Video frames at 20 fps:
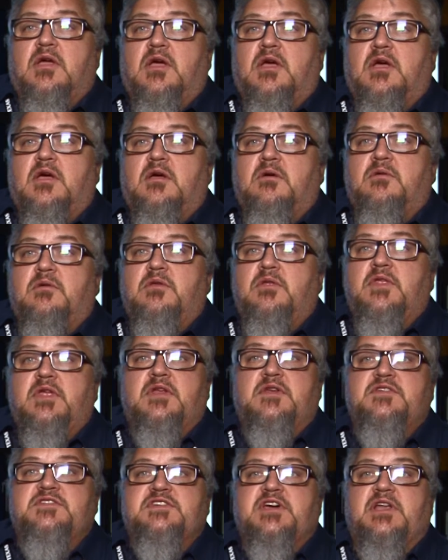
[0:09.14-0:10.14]

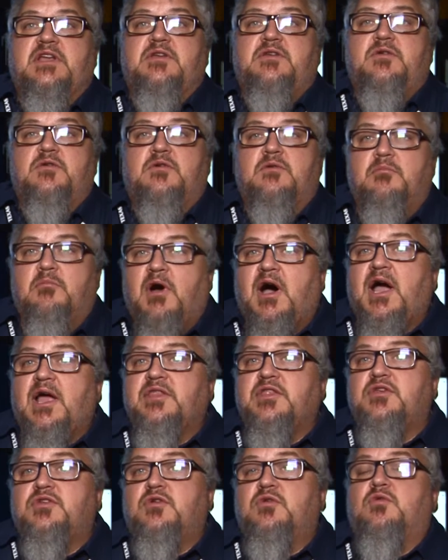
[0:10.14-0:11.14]
They decided to combine
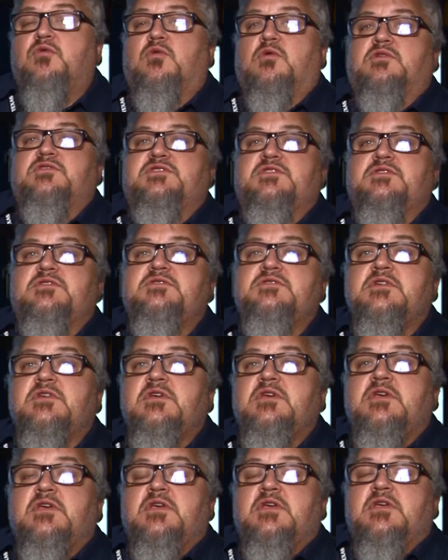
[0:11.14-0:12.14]
the two courses,
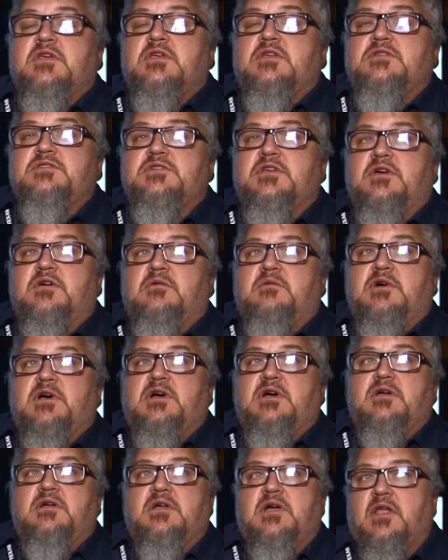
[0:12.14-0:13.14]

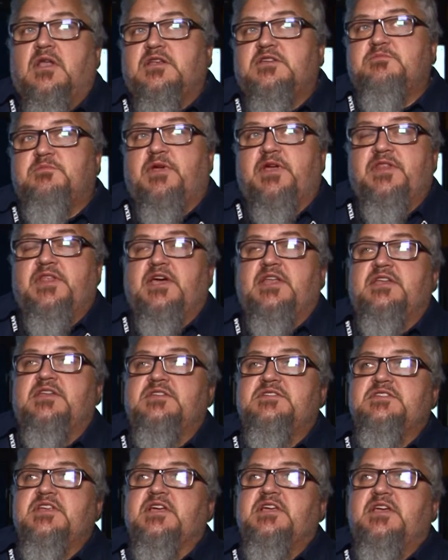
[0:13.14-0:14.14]
so I'll explain that in a
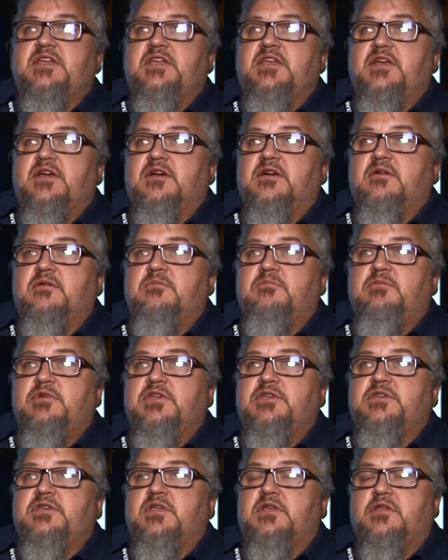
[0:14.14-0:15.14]
second here,
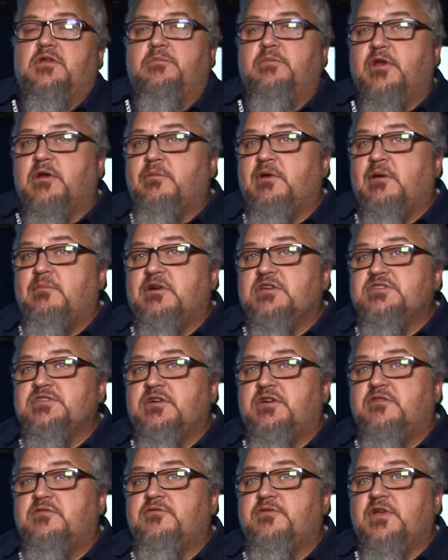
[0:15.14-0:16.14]
but a little bit about
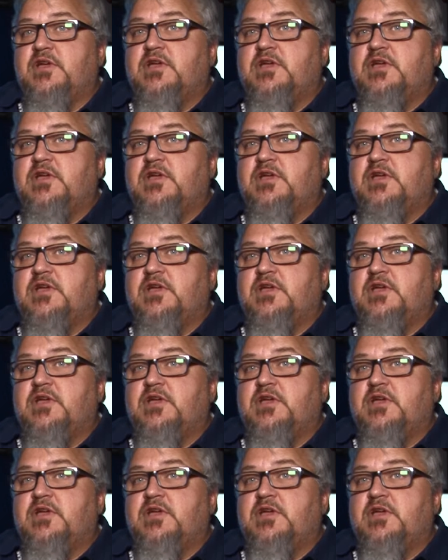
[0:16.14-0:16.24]
myself.